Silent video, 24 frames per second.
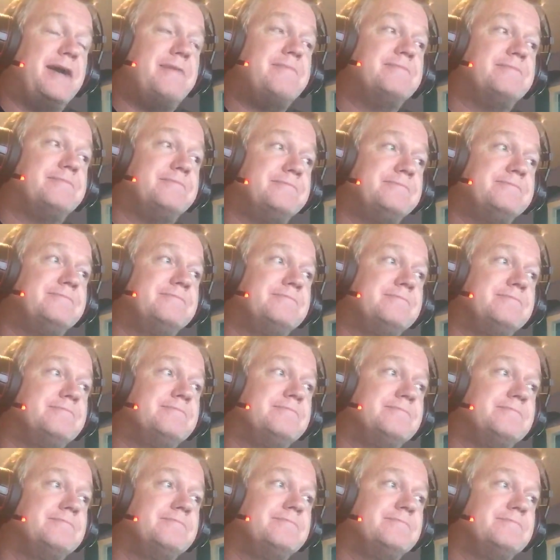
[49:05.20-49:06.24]
Yeah.
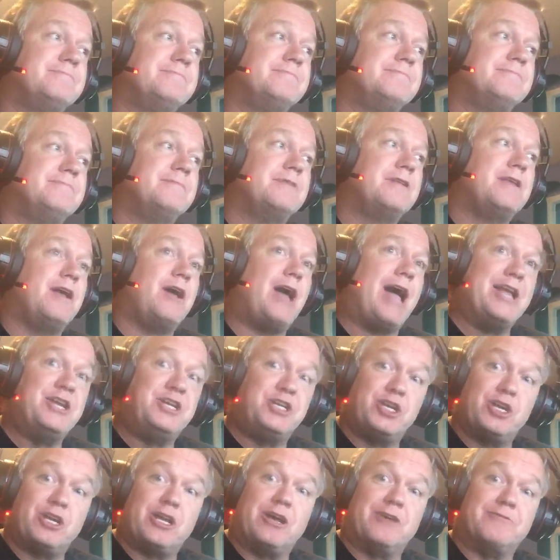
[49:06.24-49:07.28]

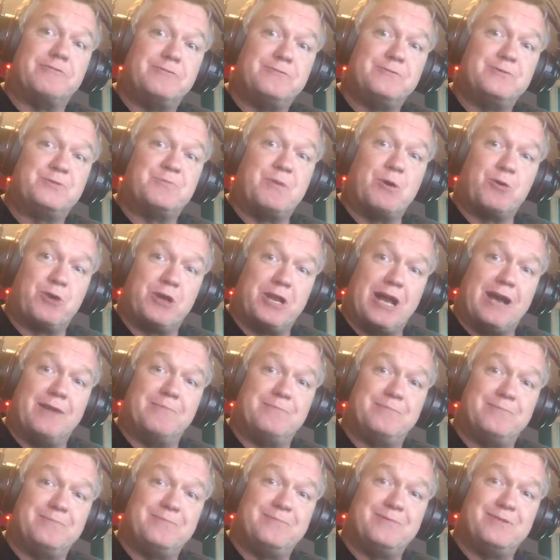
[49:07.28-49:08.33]
I should have spoken
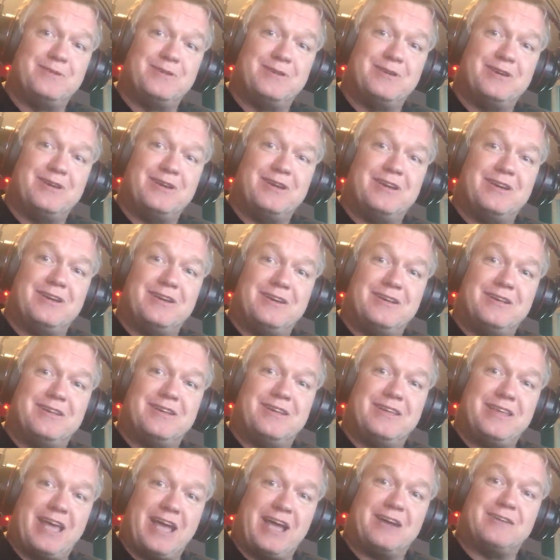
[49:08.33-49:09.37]
up.
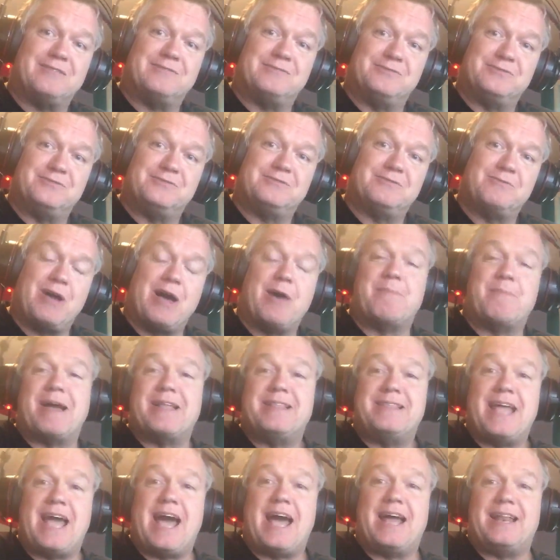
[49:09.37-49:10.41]
Yeah. Well,
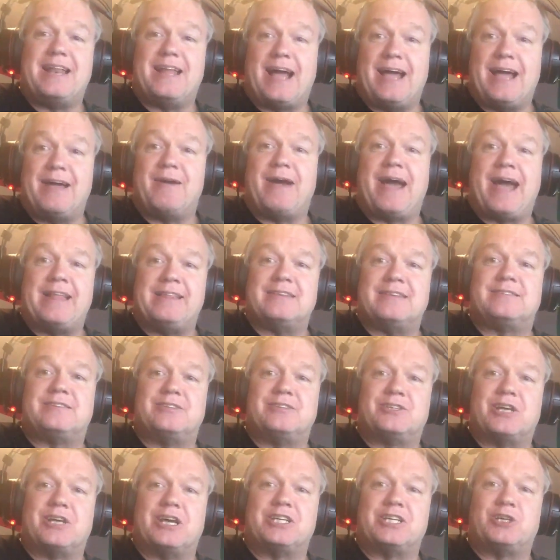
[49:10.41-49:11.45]
my dad. I had
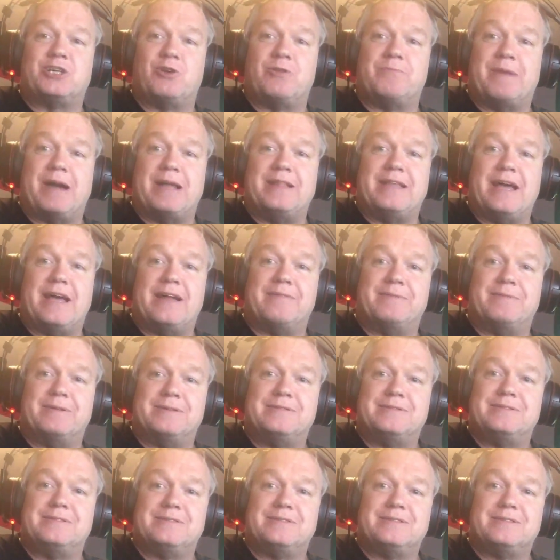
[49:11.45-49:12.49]
this discussion with my dad.
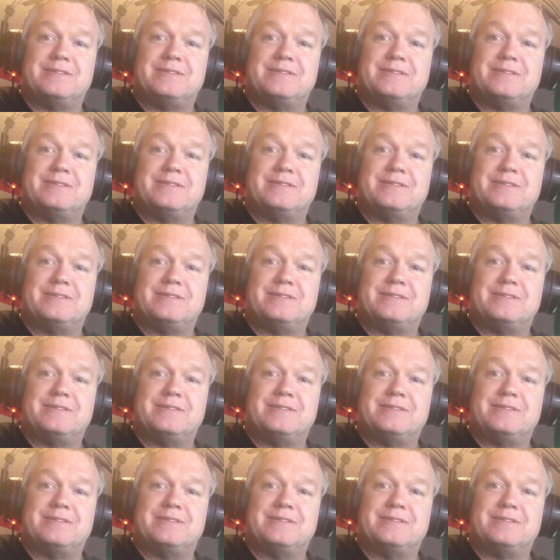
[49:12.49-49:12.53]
